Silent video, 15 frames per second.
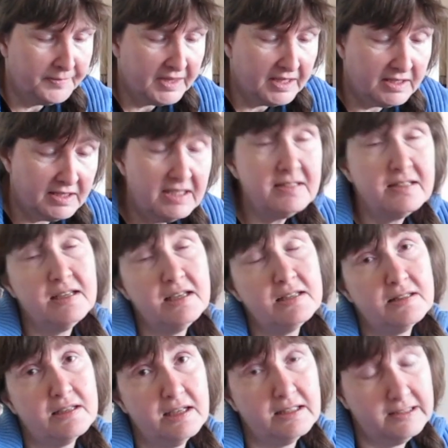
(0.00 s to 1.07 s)
This
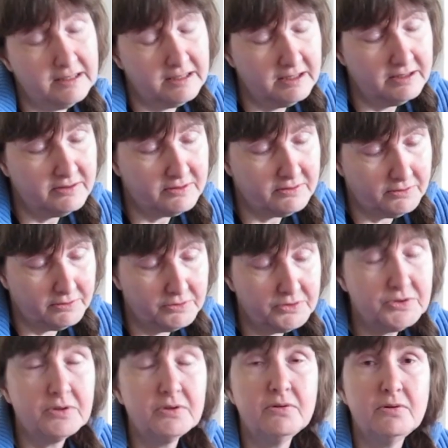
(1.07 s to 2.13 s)
is at least
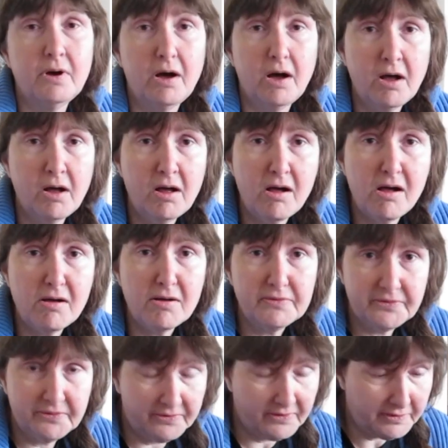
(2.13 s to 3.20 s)
also
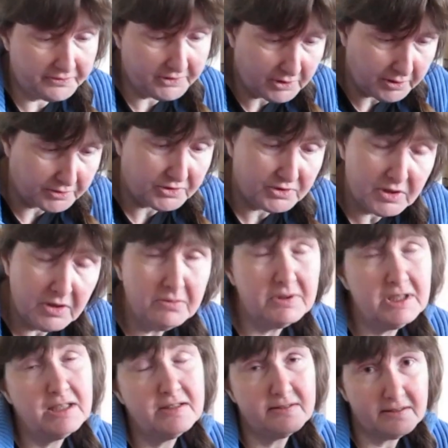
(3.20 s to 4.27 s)
half of the cost. So
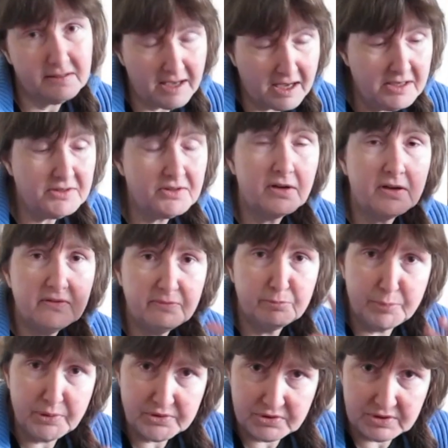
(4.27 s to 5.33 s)
it's kind
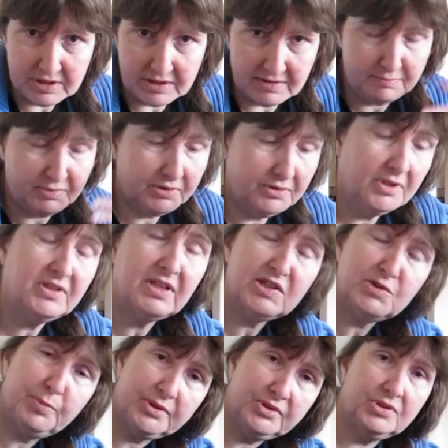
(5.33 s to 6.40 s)
of budget, but not
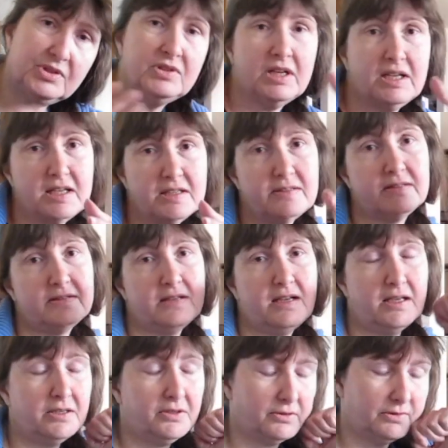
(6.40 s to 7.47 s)
as budget as
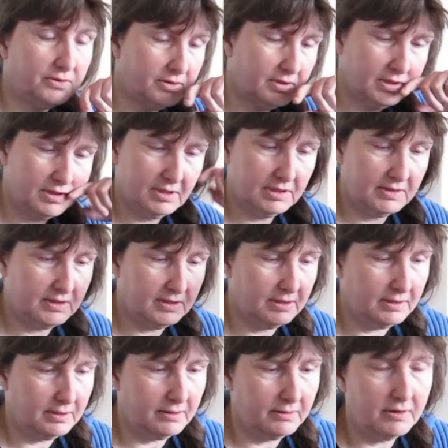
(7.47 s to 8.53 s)
I could
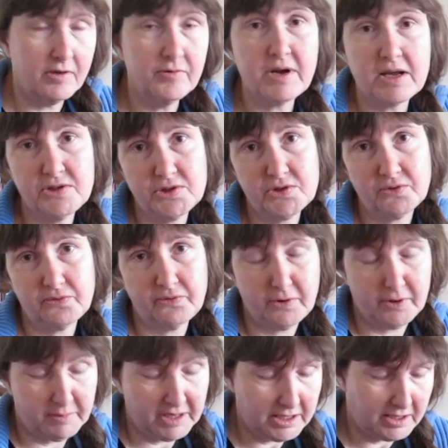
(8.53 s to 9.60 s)
arrange
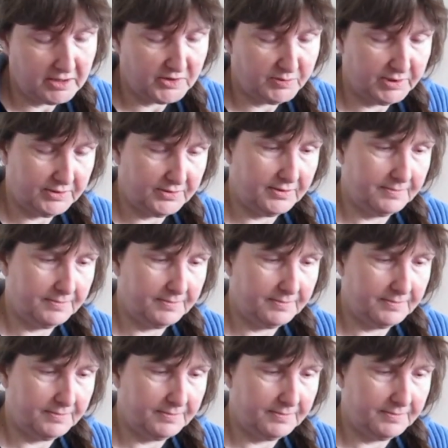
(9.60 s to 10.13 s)
for my husband.